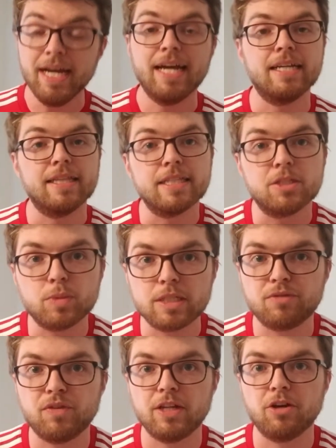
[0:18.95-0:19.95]
and in this
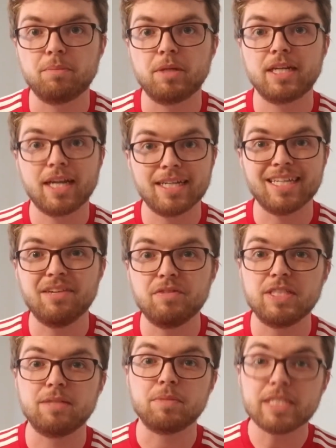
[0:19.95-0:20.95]
week's video, I'm going to kind of give you
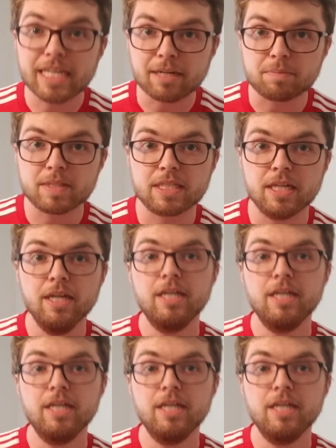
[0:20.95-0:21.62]
some tips